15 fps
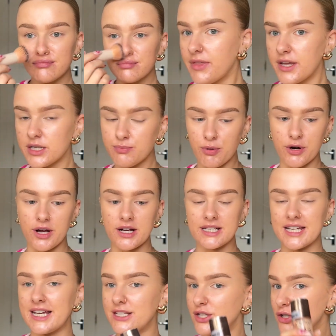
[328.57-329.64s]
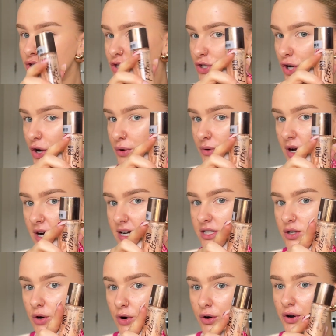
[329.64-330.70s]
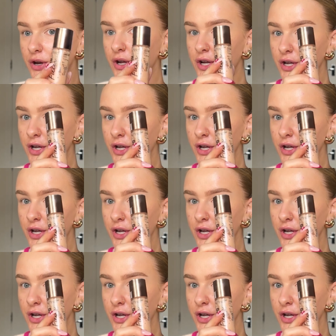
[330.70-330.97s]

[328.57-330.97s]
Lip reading: This product is so nice on